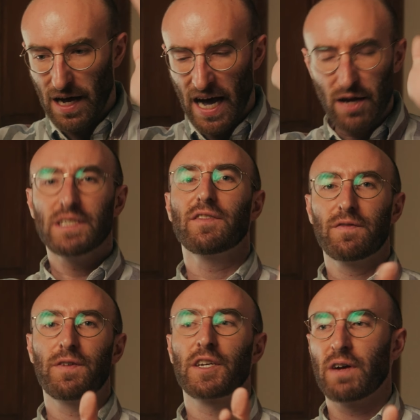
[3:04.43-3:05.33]
I always have to
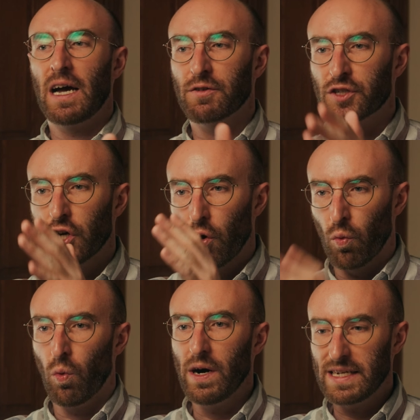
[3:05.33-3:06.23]
figure out
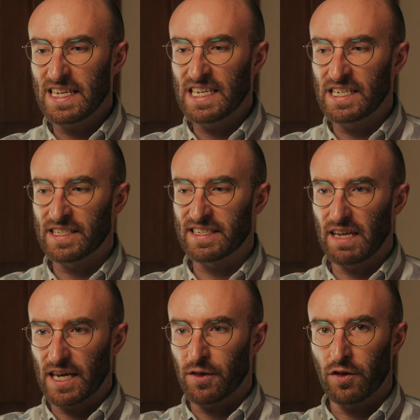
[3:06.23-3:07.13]
what is
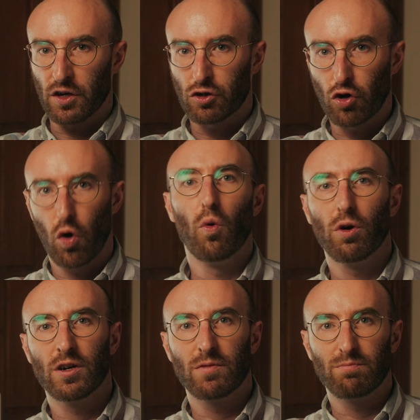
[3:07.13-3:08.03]
like the
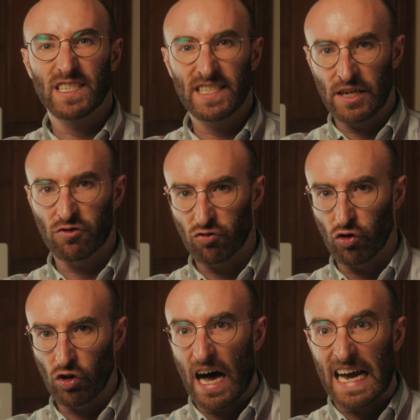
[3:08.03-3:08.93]
core
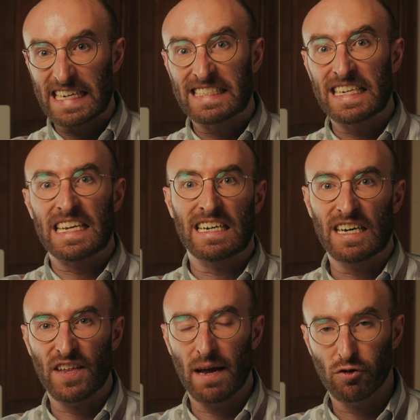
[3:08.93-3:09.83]
central idea
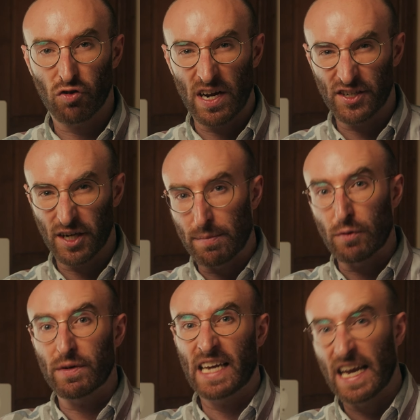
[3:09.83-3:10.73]
that I'm trying to
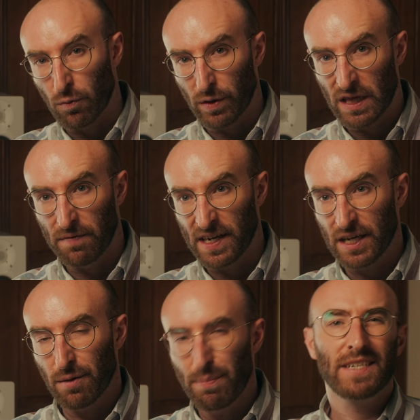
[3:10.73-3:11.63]
communicate with the
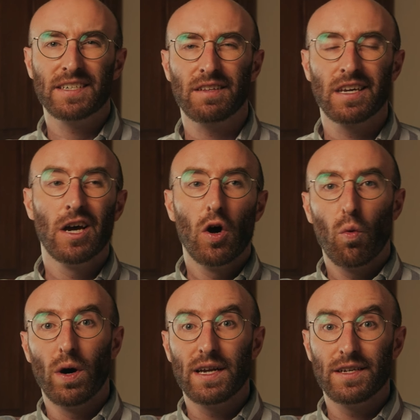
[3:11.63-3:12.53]
video. Basically,
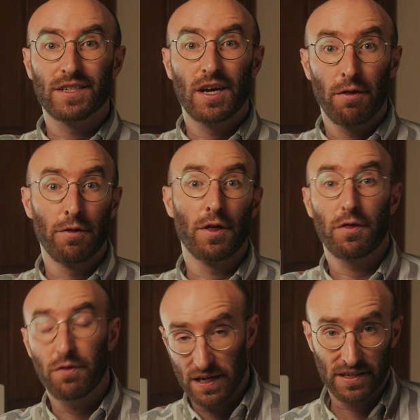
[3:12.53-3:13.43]
what is the
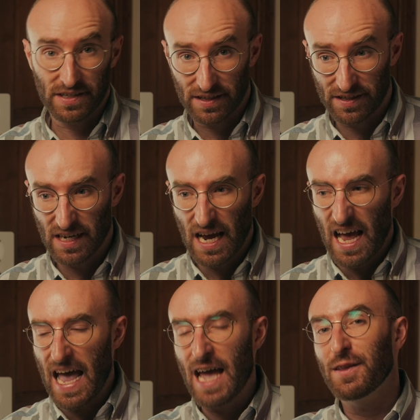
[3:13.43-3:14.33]
thesis?
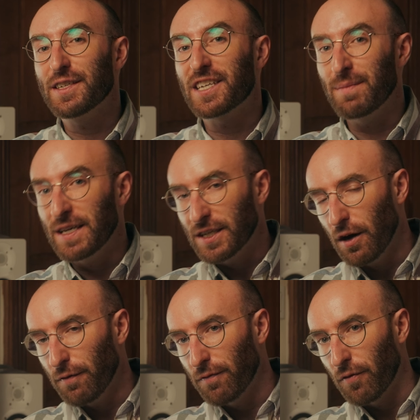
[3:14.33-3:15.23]
And this can be
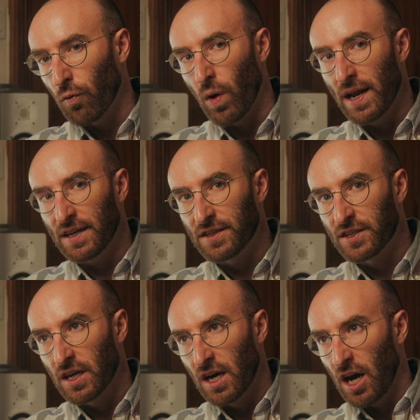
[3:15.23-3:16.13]
tough when
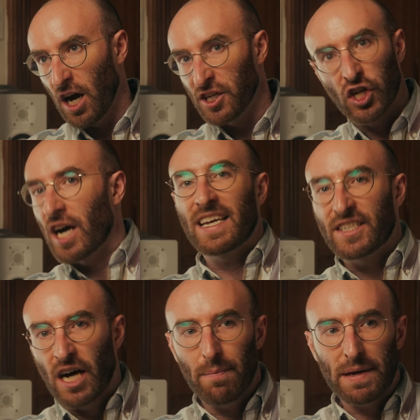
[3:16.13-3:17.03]
it's a giant
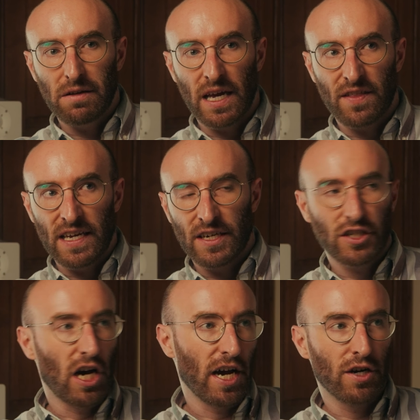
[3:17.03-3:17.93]
topic like the
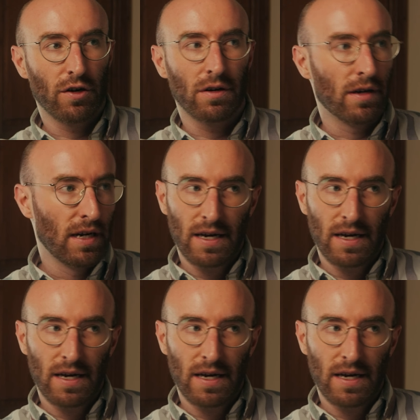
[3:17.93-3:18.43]
entire